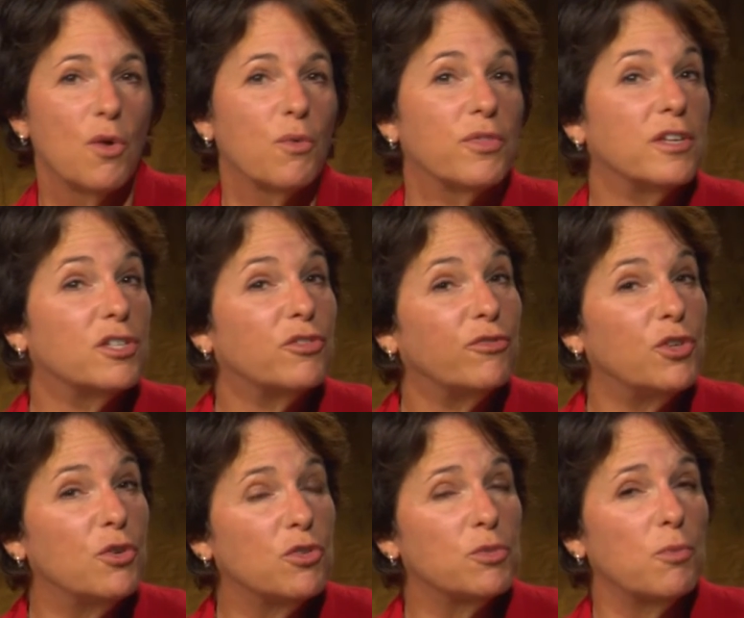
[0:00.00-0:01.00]
With these
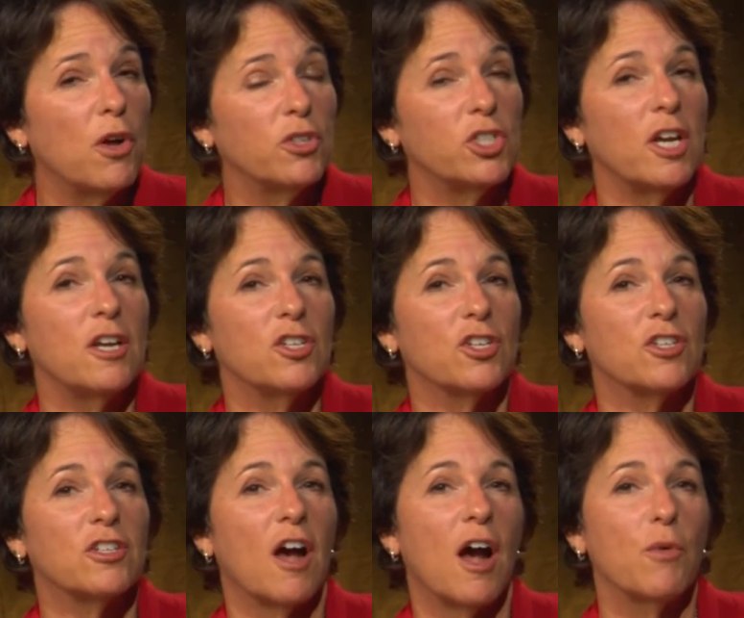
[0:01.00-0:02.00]
few small
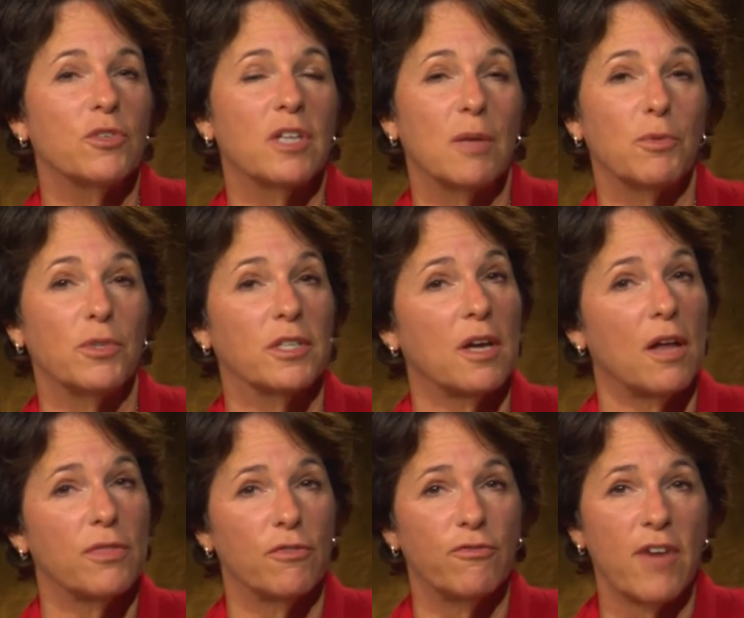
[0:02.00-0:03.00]
changes, I was able to
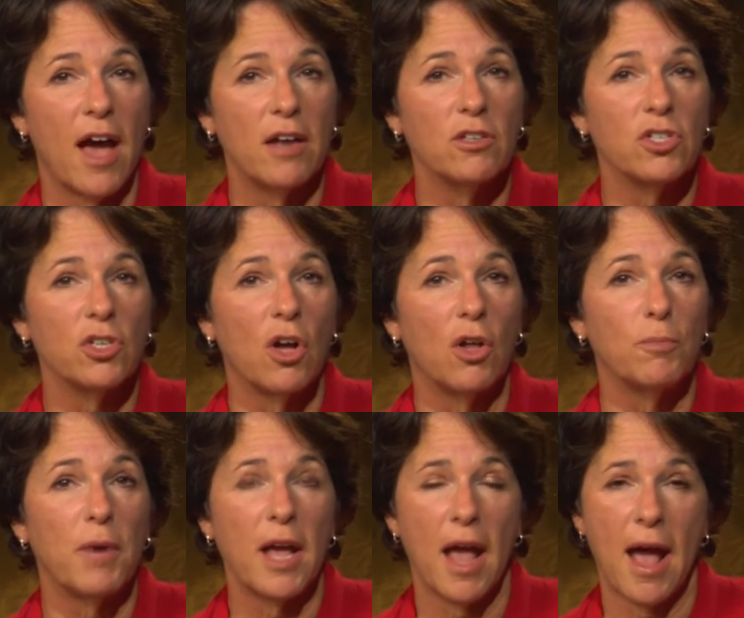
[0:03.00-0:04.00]
cut the fat and salt
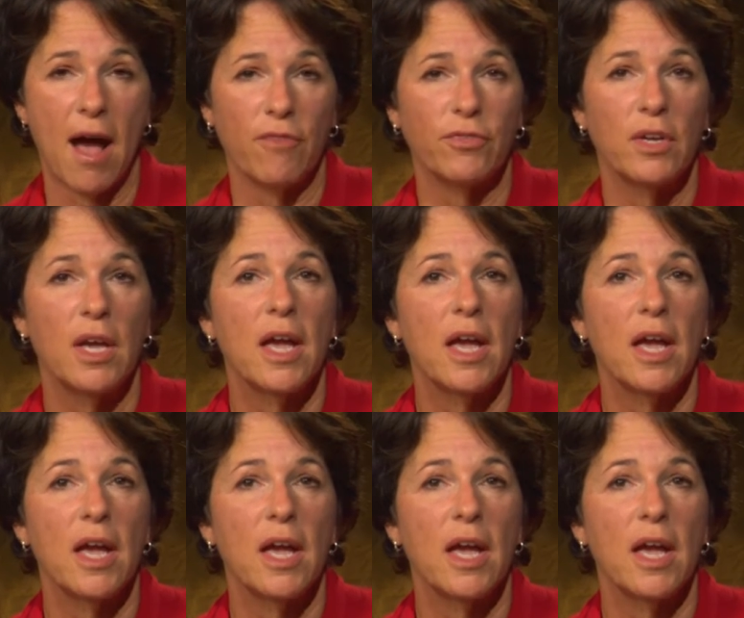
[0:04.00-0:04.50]
by half